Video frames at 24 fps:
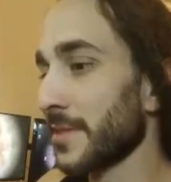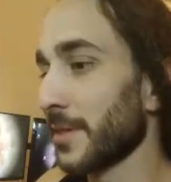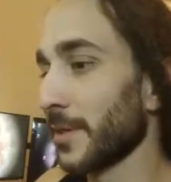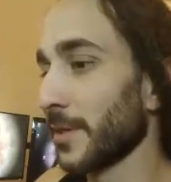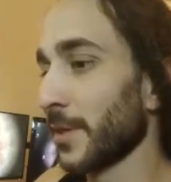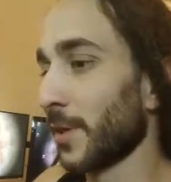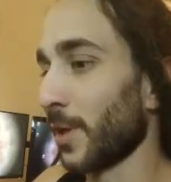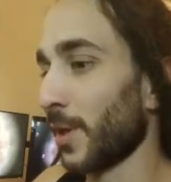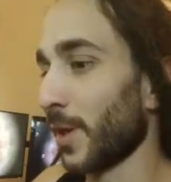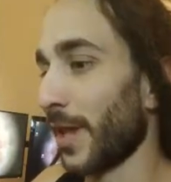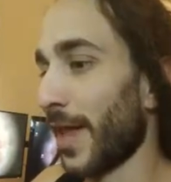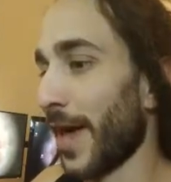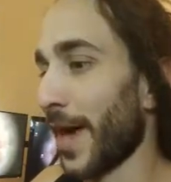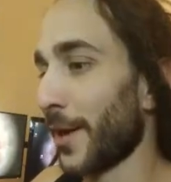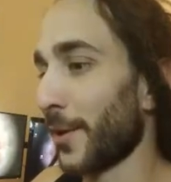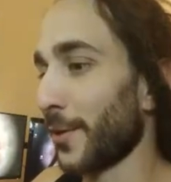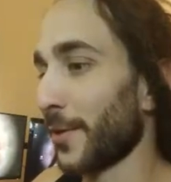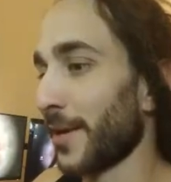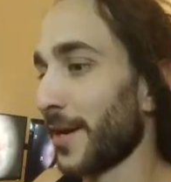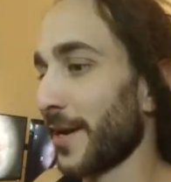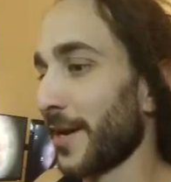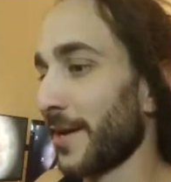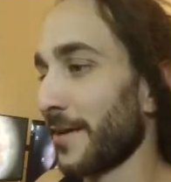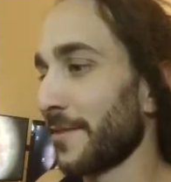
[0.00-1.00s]
Little
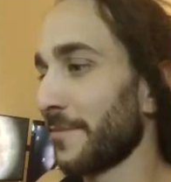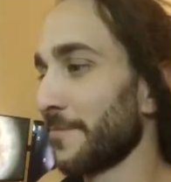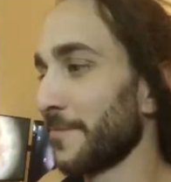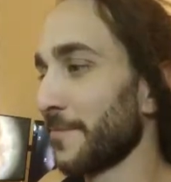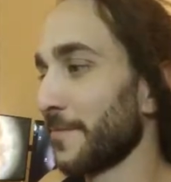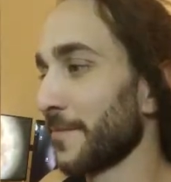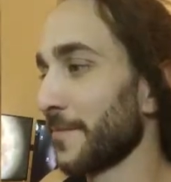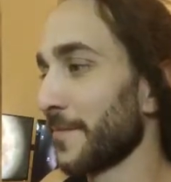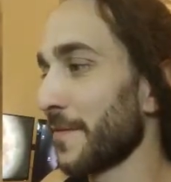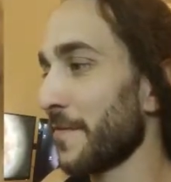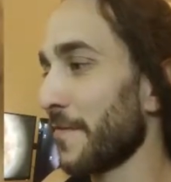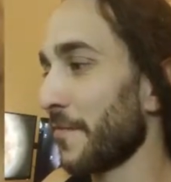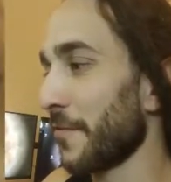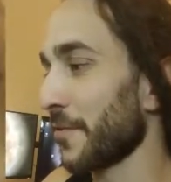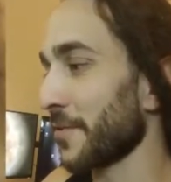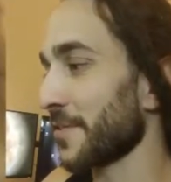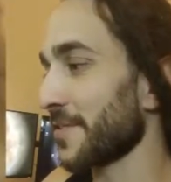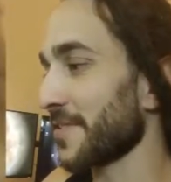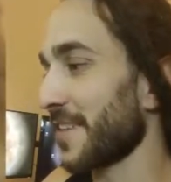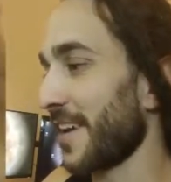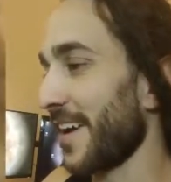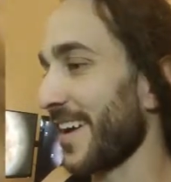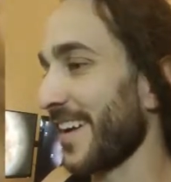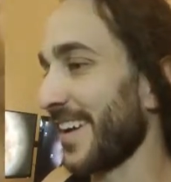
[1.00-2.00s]
ladder there for the
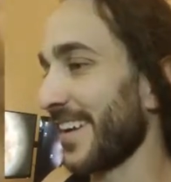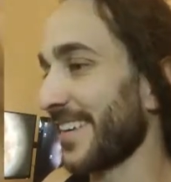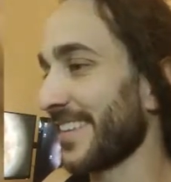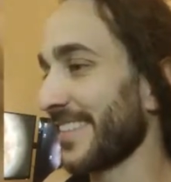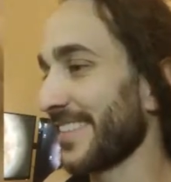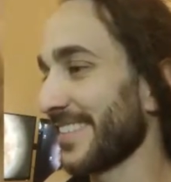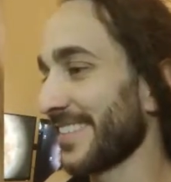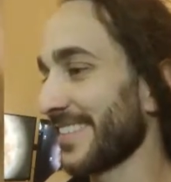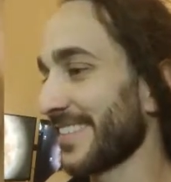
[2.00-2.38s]
side.